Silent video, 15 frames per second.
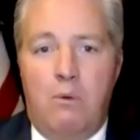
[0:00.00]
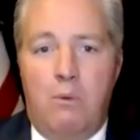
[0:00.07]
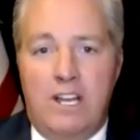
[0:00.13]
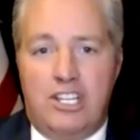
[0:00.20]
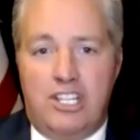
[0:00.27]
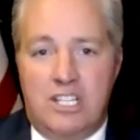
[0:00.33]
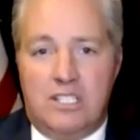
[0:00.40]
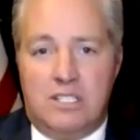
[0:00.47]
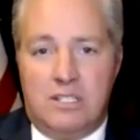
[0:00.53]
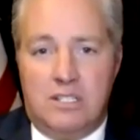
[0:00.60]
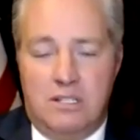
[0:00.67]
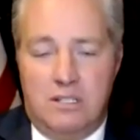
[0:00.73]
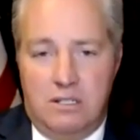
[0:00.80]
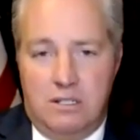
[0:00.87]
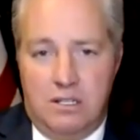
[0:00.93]
which is
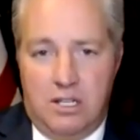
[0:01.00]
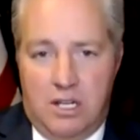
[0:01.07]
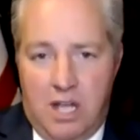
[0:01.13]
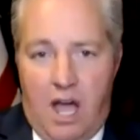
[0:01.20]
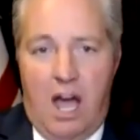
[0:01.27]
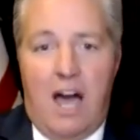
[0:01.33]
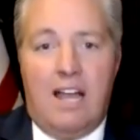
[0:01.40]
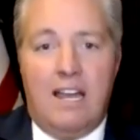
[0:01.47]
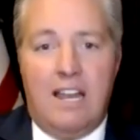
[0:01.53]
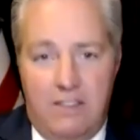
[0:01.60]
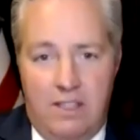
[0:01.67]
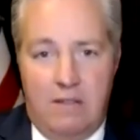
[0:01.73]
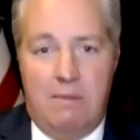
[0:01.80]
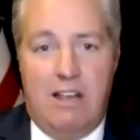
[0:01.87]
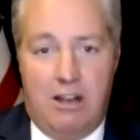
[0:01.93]
God
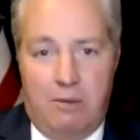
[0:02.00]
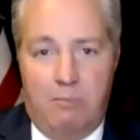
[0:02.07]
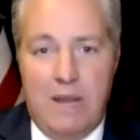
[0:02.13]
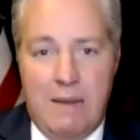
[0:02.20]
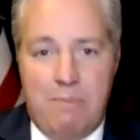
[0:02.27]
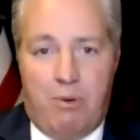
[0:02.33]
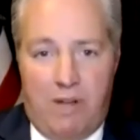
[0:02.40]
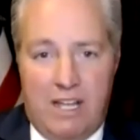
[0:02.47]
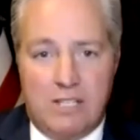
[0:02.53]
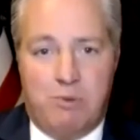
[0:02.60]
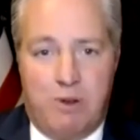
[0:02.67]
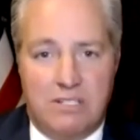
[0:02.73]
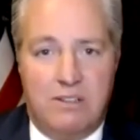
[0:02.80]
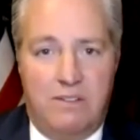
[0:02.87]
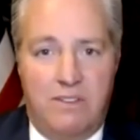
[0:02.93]
and the American people as
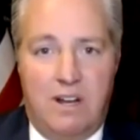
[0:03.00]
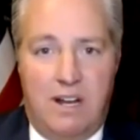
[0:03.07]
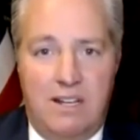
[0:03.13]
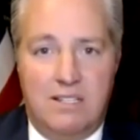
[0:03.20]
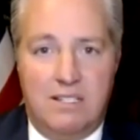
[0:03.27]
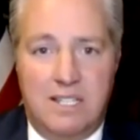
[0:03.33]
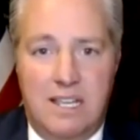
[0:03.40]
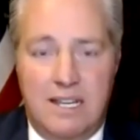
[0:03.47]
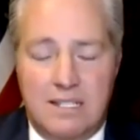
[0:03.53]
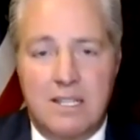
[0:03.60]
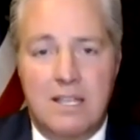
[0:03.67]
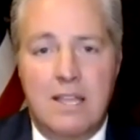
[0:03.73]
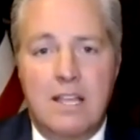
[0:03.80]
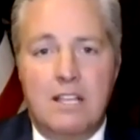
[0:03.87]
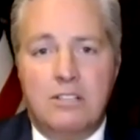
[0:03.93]
president of the United States.
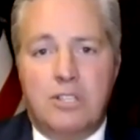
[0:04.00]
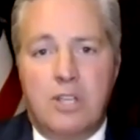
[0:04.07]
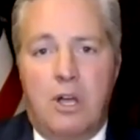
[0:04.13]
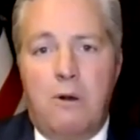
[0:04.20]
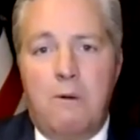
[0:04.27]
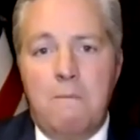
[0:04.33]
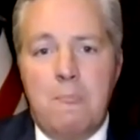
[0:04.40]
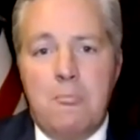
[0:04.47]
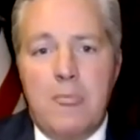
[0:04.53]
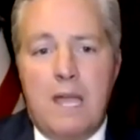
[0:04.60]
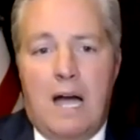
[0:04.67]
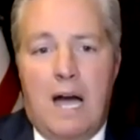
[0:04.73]
So,